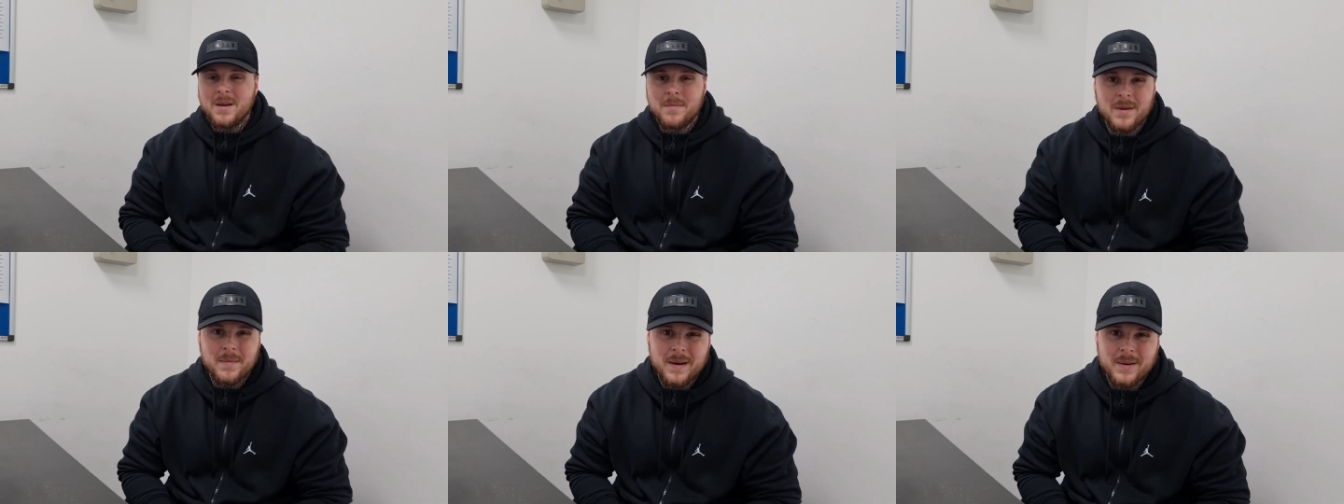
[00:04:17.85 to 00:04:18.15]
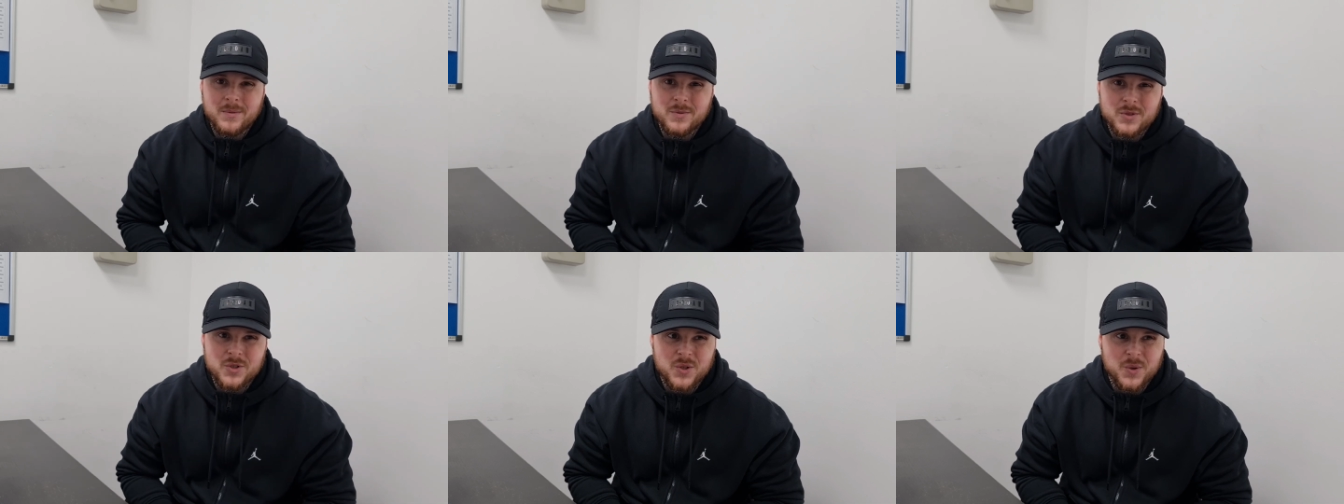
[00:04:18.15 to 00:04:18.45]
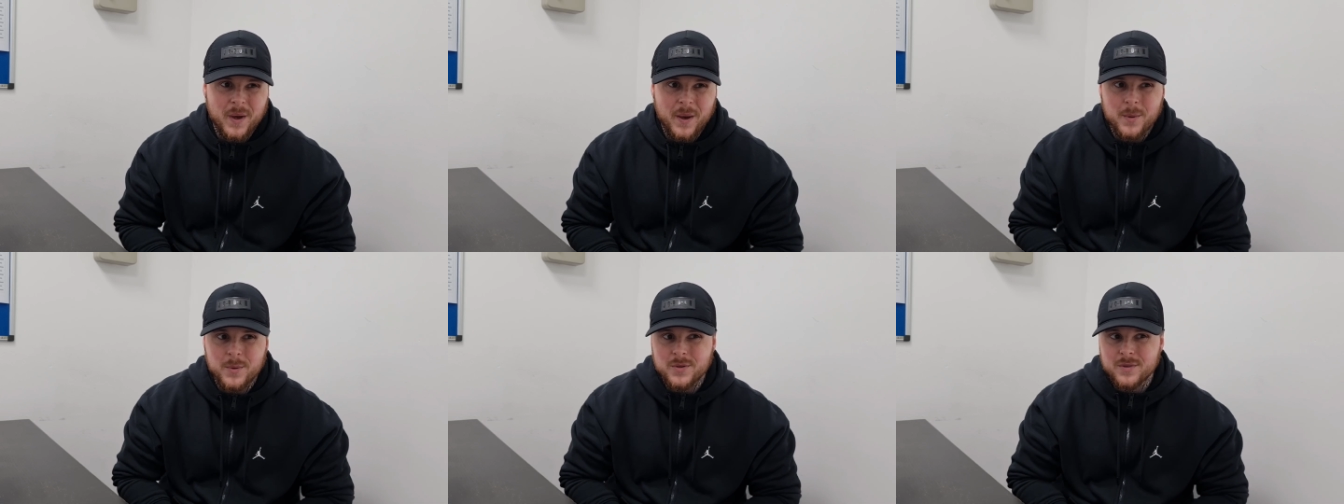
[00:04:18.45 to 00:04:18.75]
maybe about
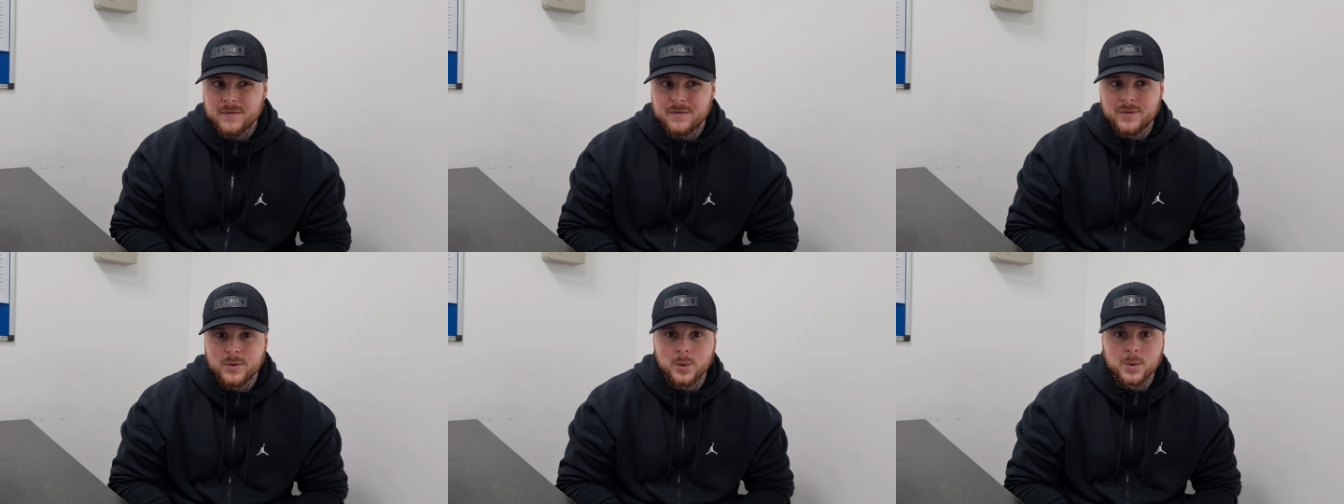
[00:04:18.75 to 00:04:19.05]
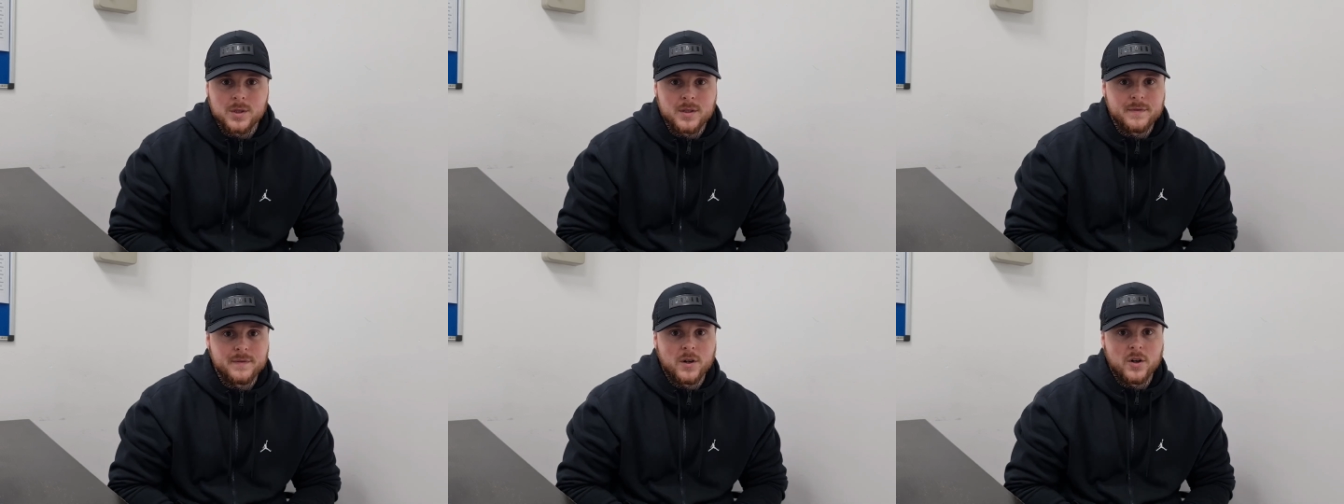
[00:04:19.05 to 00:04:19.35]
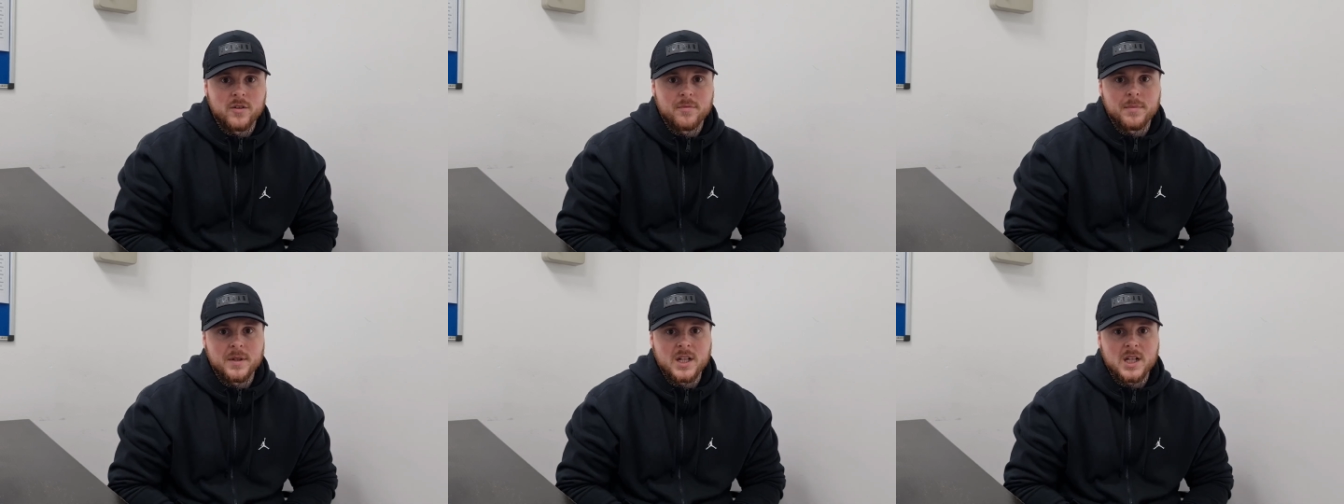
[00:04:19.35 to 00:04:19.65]
two hours and
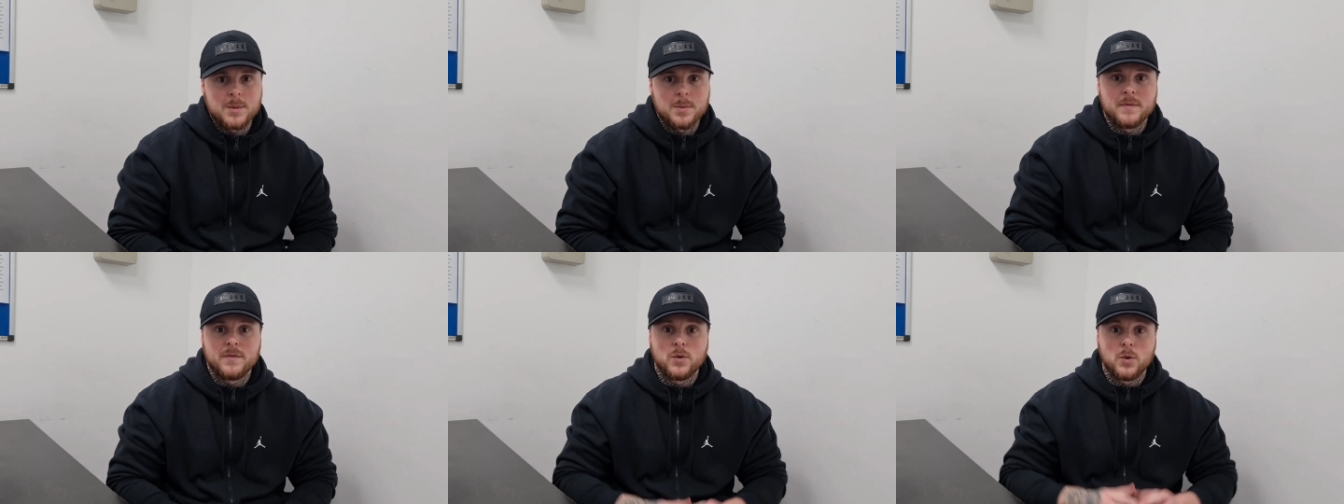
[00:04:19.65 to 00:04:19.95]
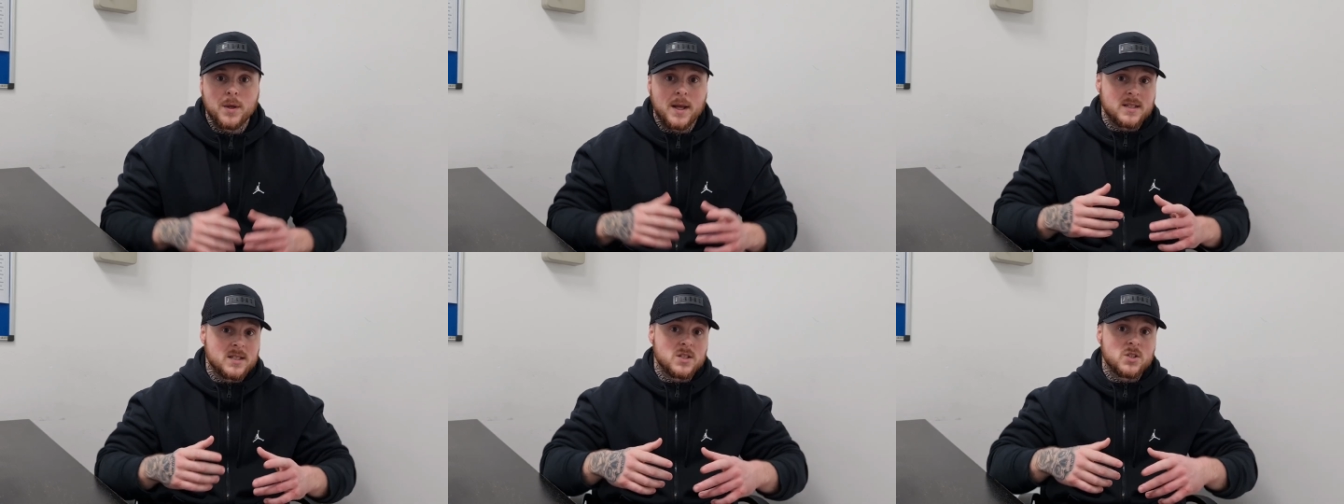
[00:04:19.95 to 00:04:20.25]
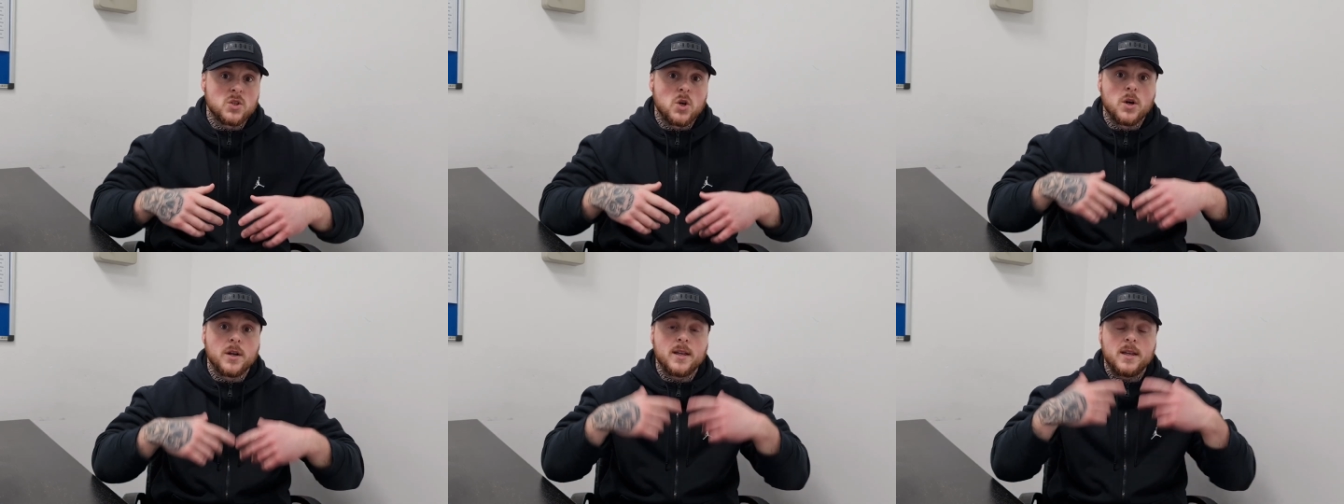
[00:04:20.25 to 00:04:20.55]
45 minutes before you had
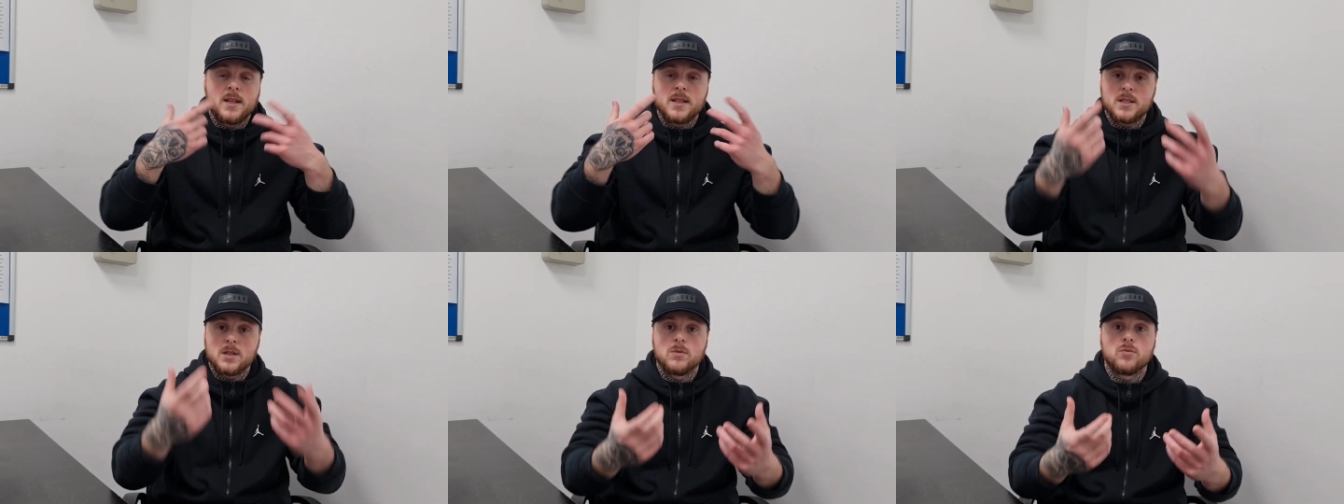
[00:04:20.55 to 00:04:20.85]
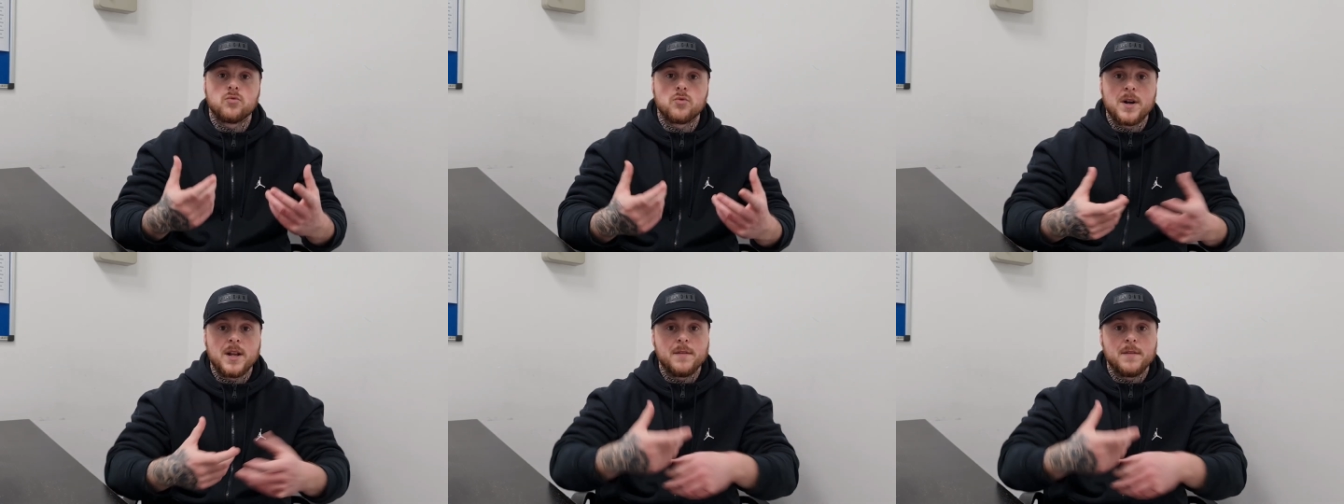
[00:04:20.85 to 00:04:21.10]
to start getting yourself